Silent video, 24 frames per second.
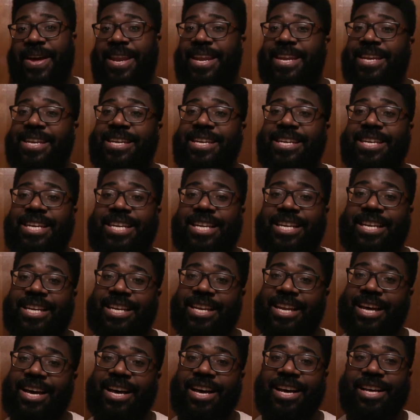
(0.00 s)
And in the
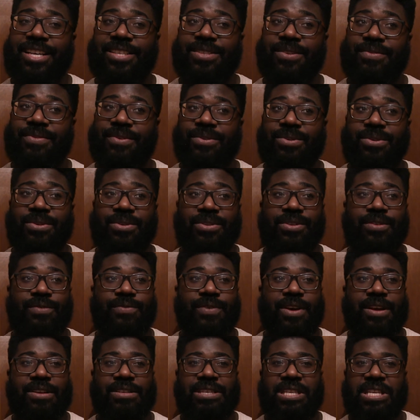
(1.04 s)
last, I think,
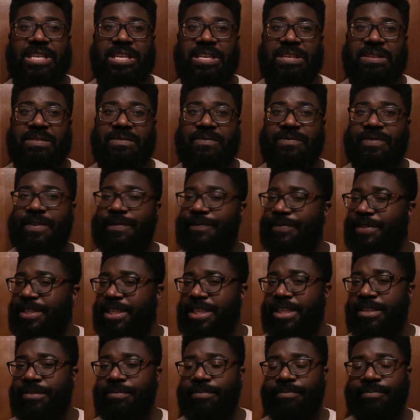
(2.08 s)

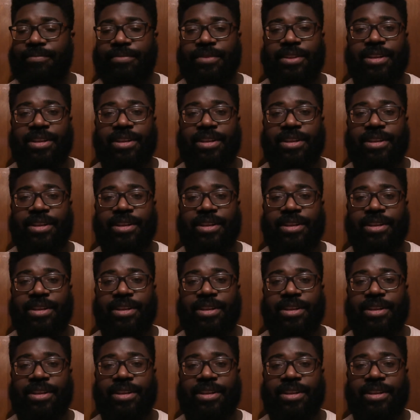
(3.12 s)
2015,